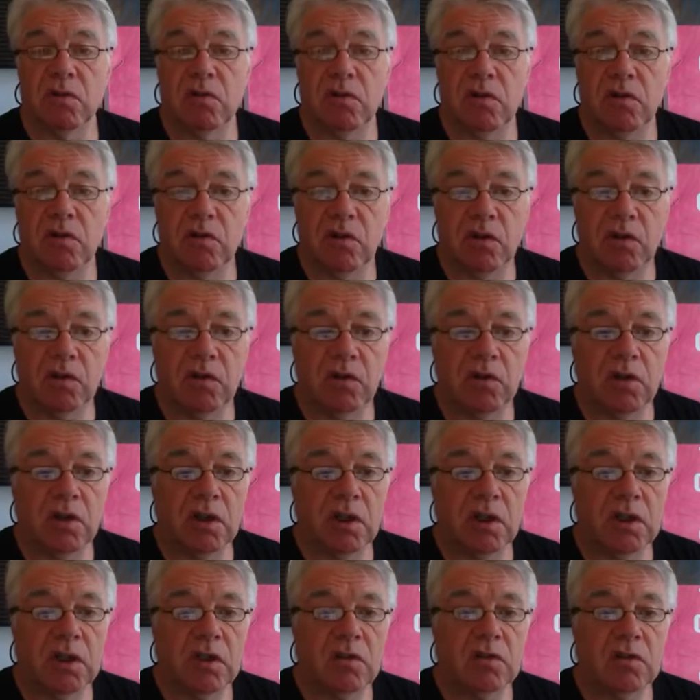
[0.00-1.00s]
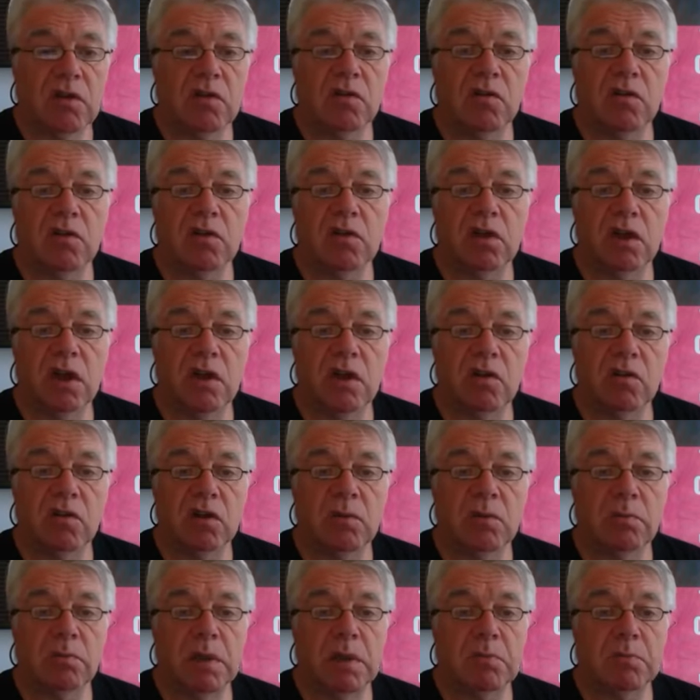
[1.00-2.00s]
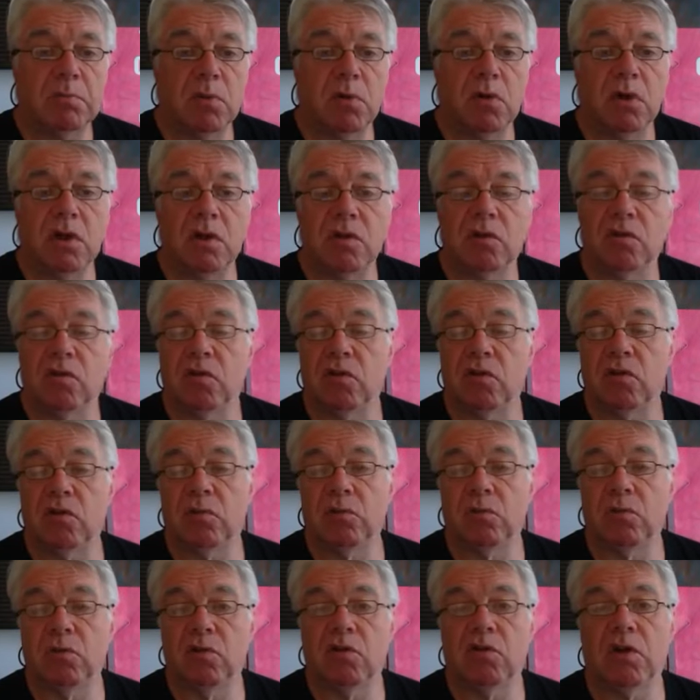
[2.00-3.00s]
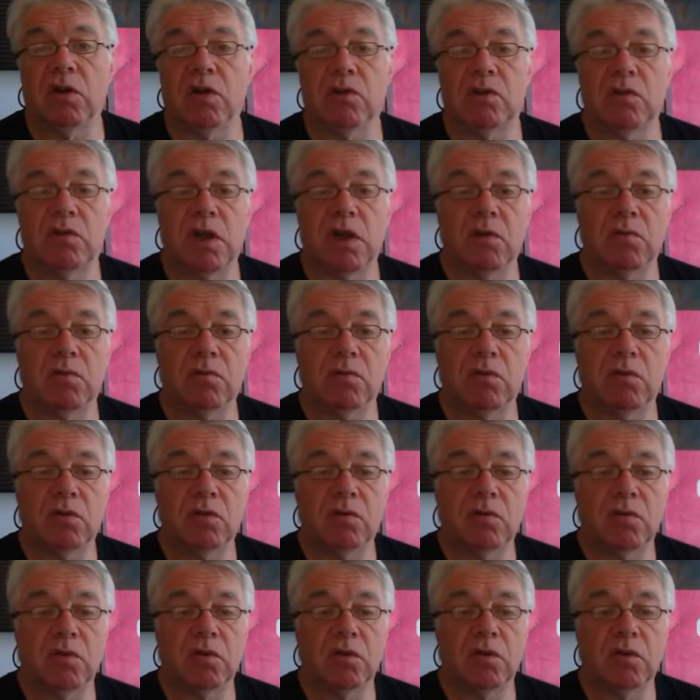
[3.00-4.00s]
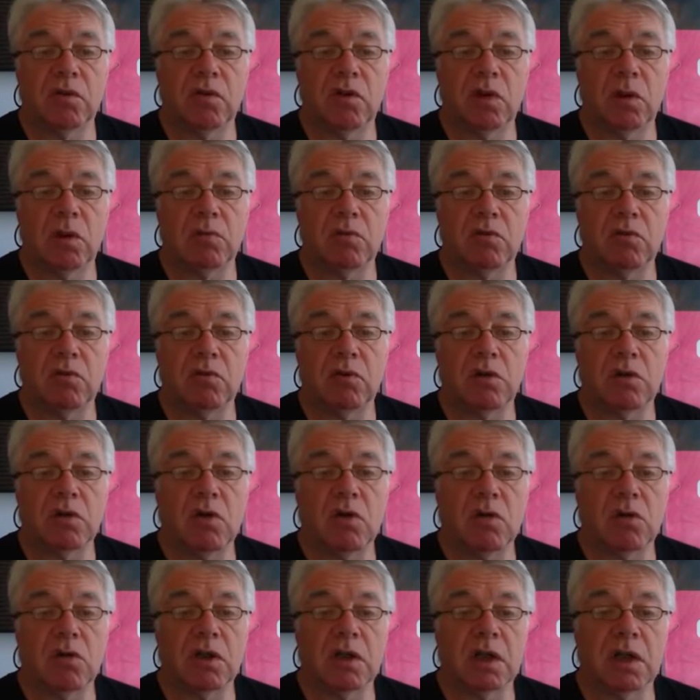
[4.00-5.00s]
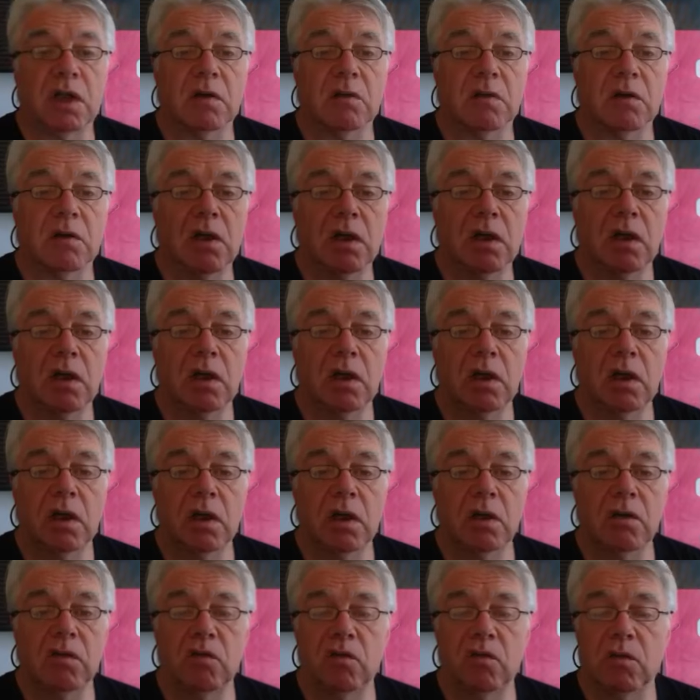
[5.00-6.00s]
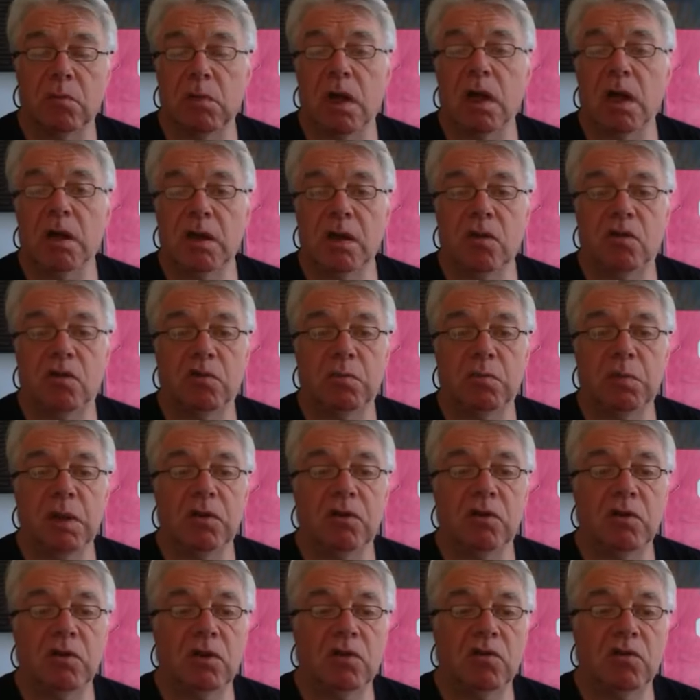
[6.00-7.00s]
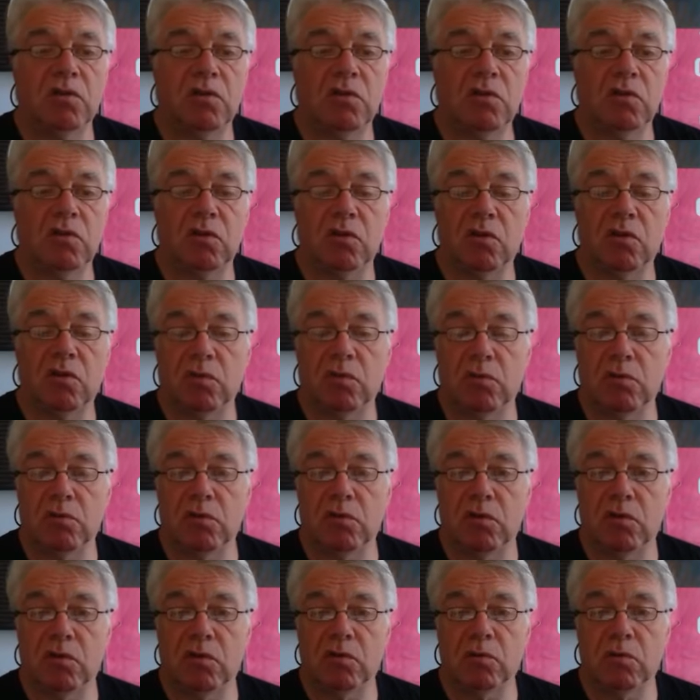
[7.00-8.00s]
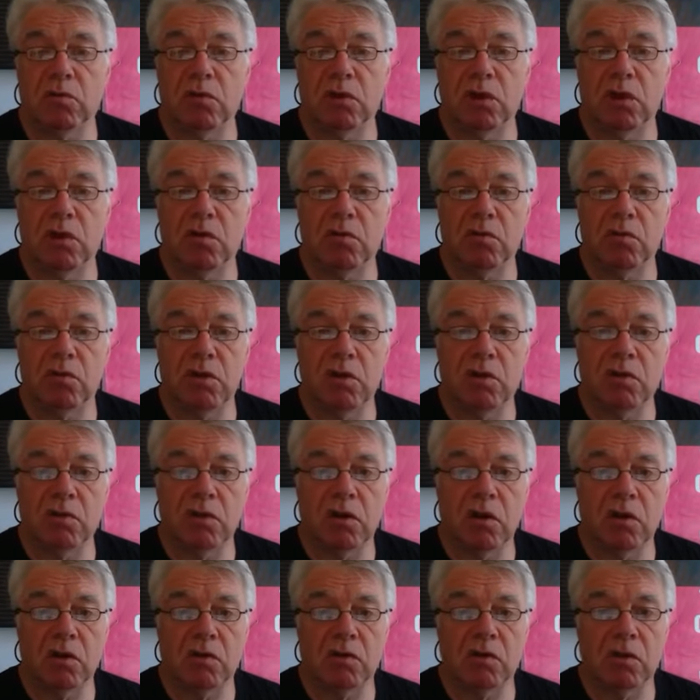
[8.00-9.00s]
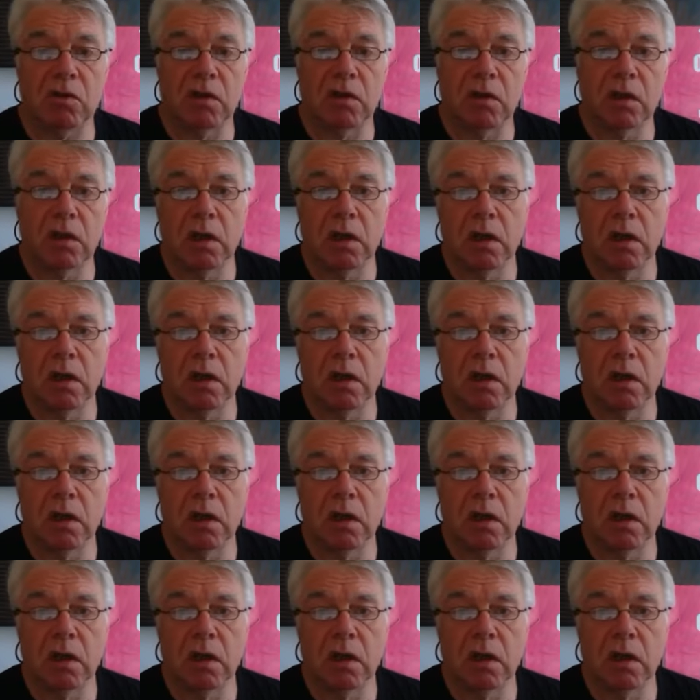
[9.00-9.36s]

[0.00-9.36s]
She says that in addition, the ATB booking system was shut down for the first time during lockdown, and some unexpected issues have arisen when it's restarted.